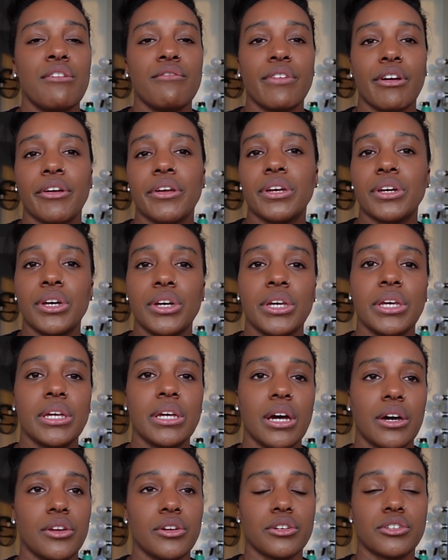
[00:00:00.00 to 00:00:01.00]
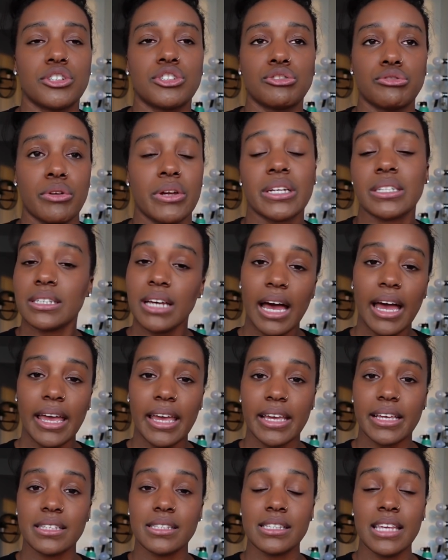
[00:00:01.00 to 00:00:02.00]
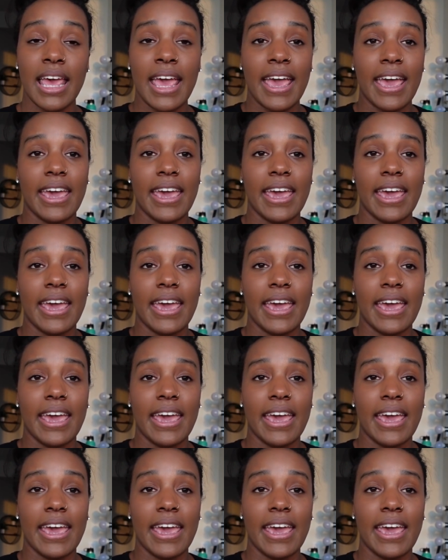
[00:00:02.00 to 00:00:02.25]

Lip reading: very cookie cutter strict diets.